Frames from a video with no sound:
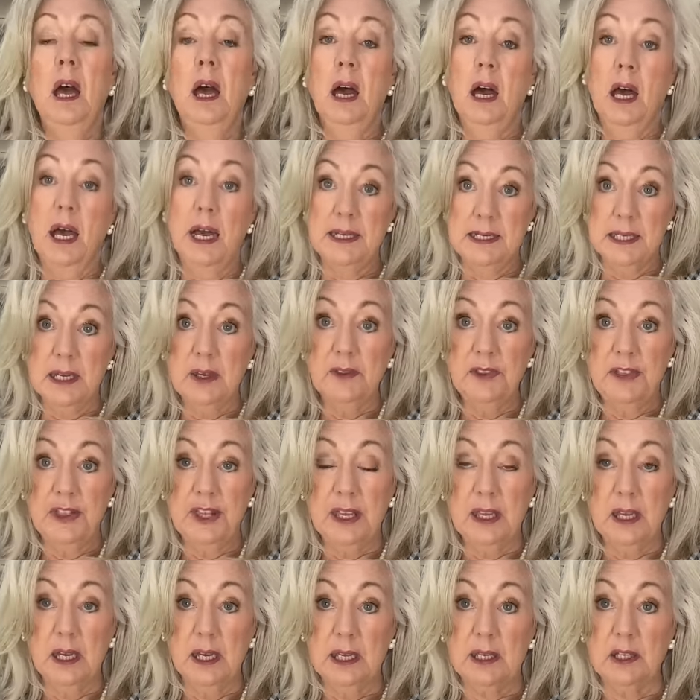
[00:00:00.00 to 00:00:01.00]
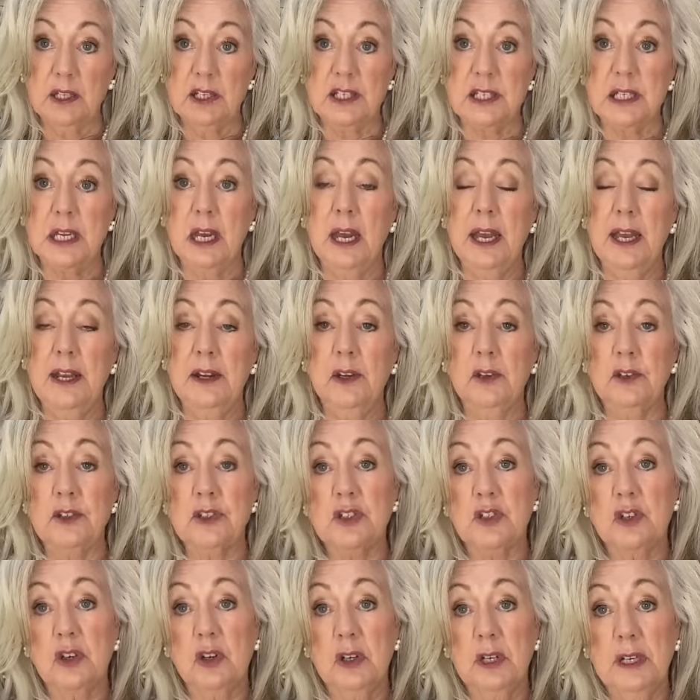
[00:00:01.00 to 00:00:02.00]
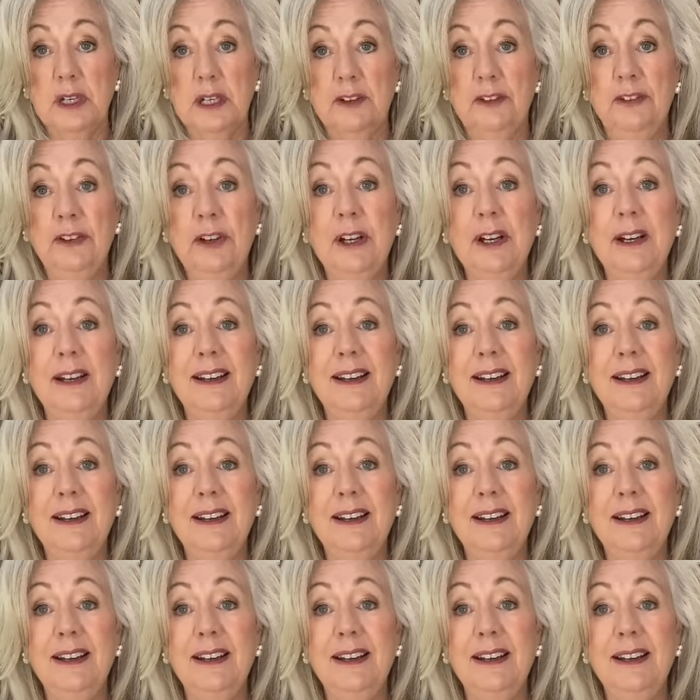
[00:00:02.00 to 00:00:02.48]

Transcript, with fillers: I don't think I could tie a knot strong enough.